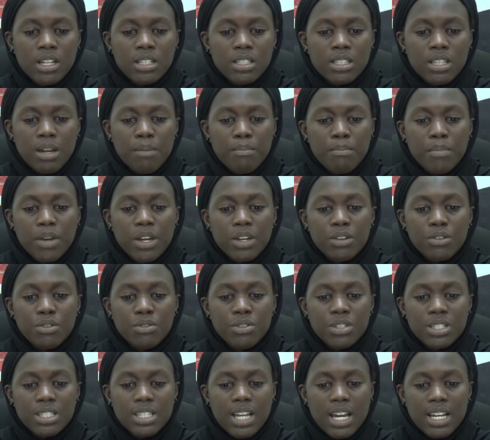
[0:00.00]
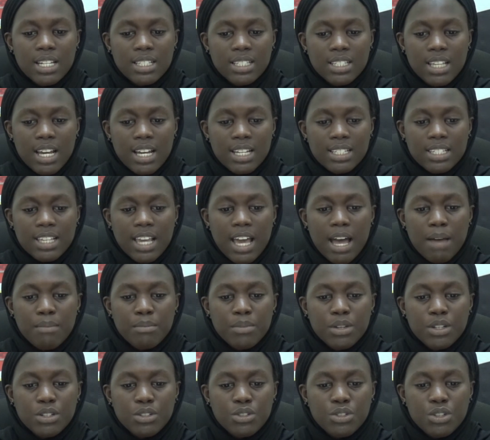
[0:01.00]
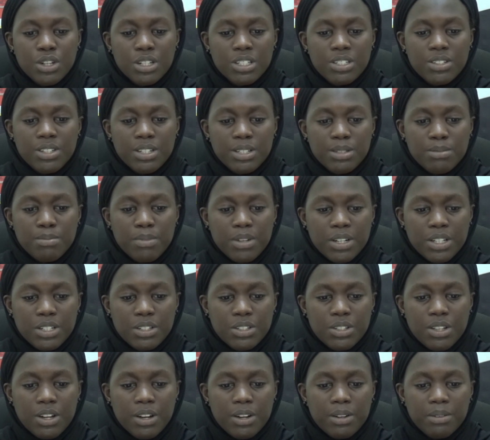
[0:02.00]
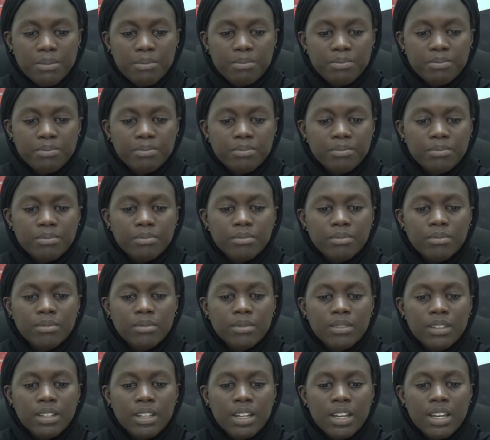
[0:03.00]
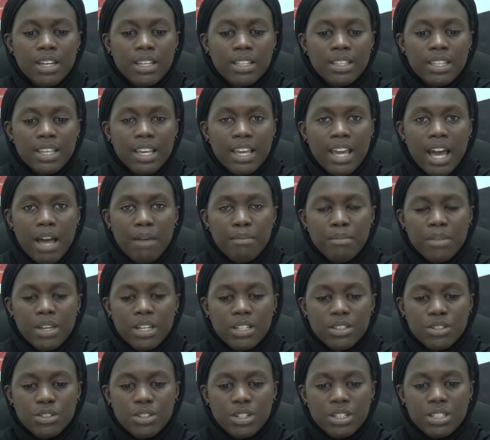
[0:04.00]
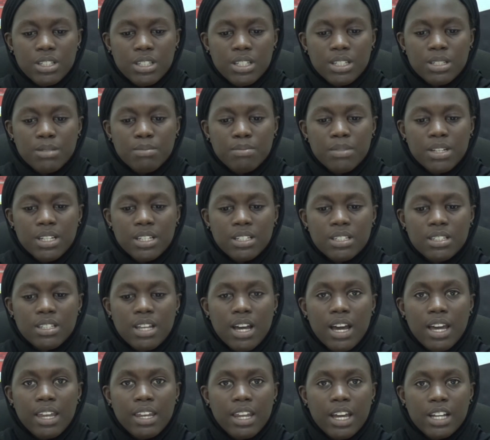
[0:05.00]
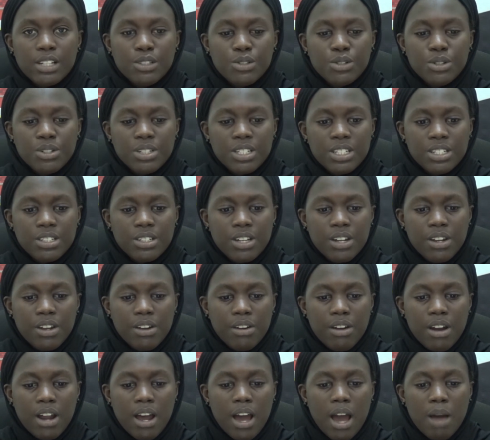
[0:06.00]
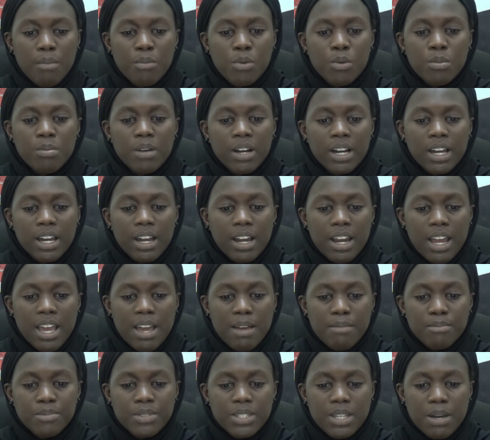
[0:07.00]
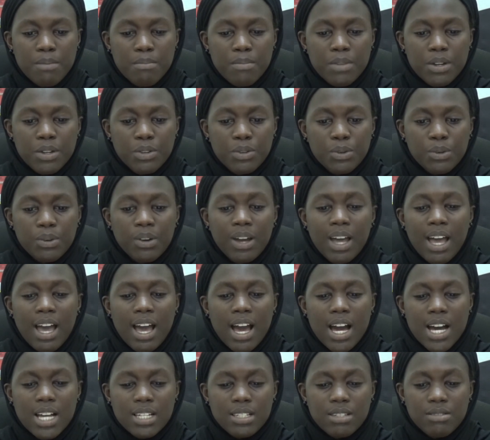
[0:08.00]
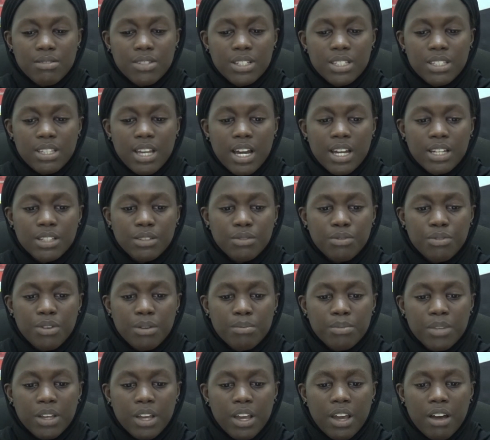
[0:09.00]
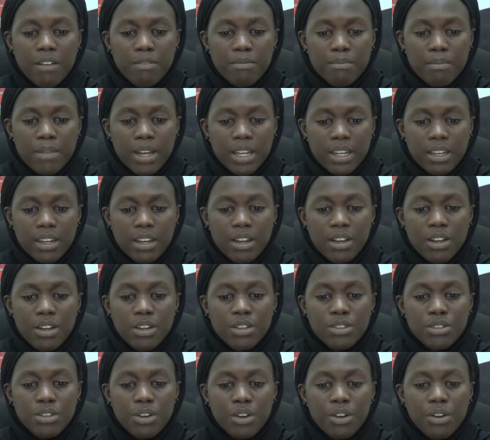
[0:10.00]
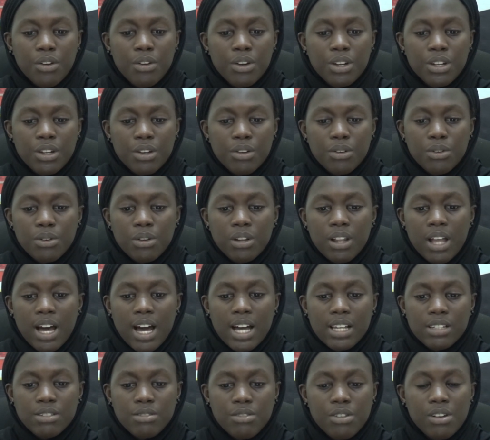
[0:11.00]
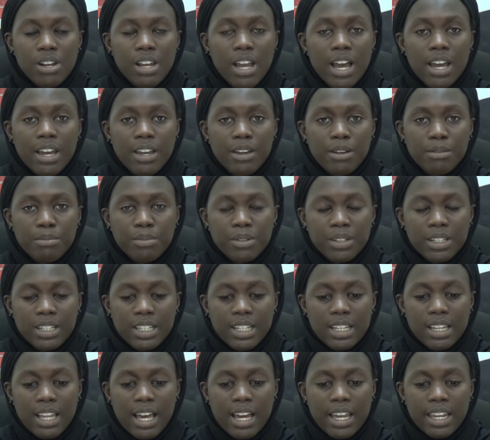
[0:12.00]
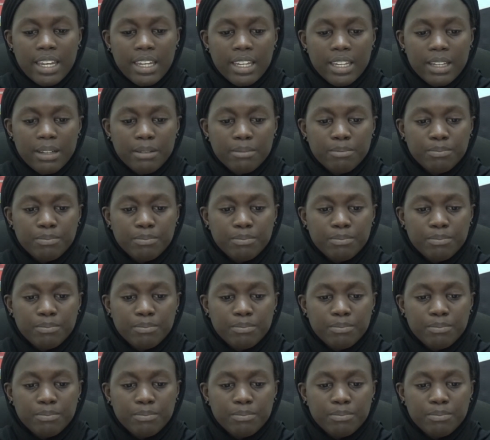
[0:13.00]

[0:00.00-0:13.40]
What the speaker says: Tambedu resigns as Gambia's Justice Minister. The Gambia's Justice Minister and Attorney General Abubakar M. Tambedu has resigned from the government, the Chronicle has reliably learned.